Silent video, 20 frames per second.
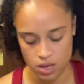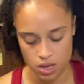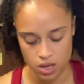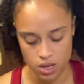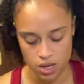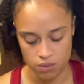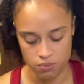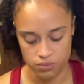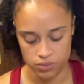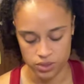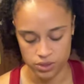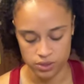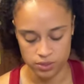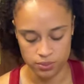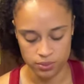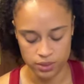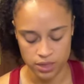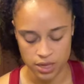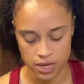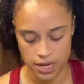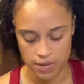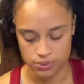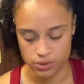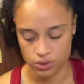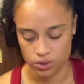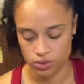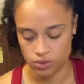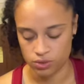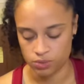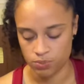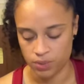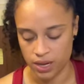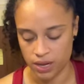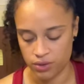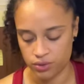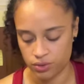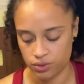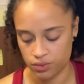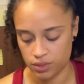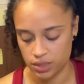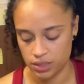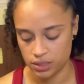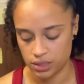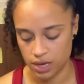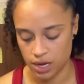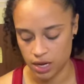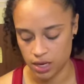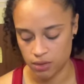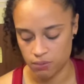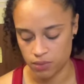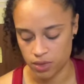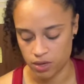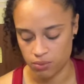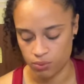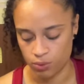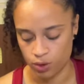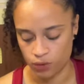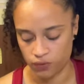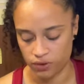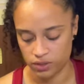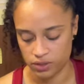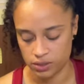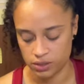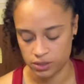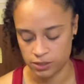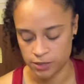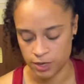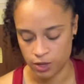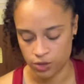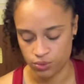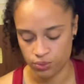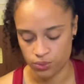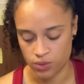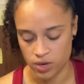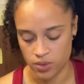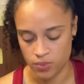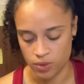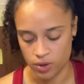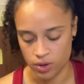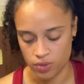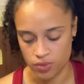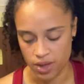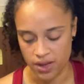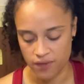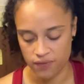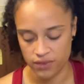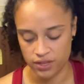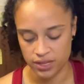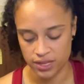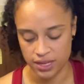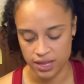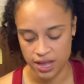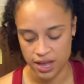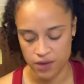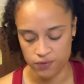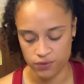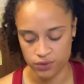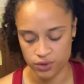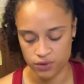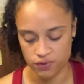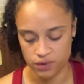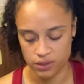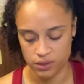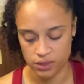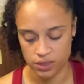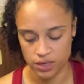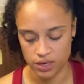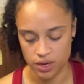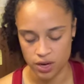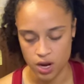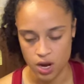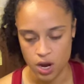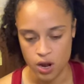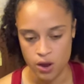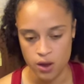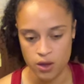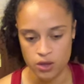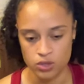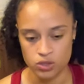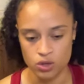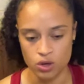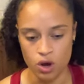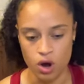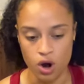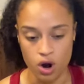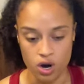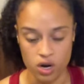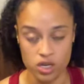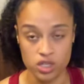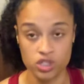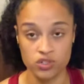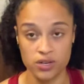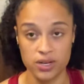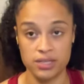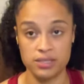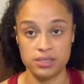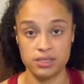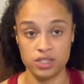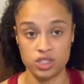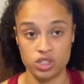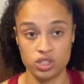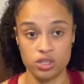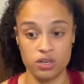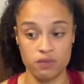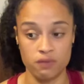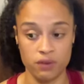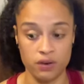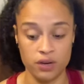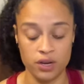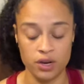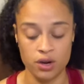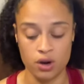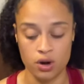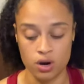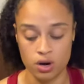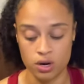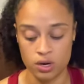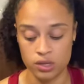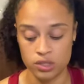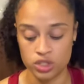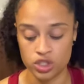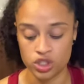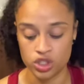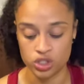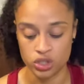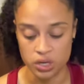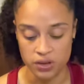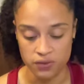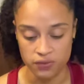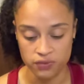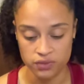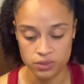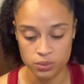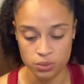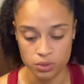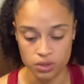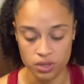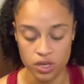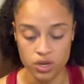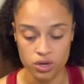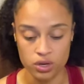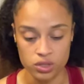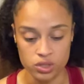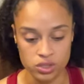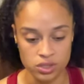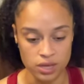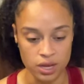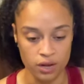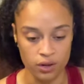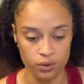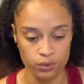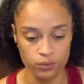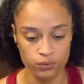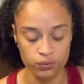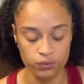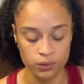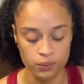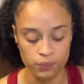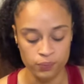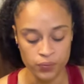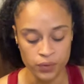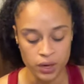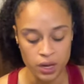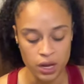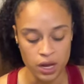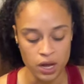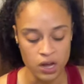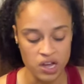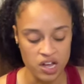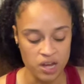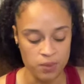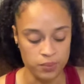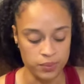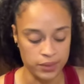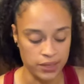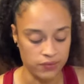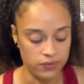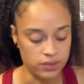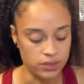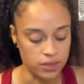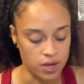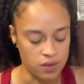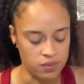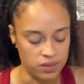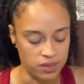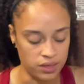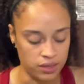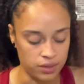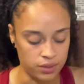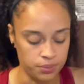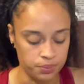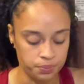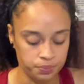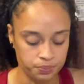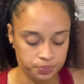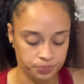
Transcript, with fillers: um, discipline, obstacles, boundaries, and metamorphosis, death, rebirth. I feel like after a very hard transition, a very hard shift within yourself, um, love is coming in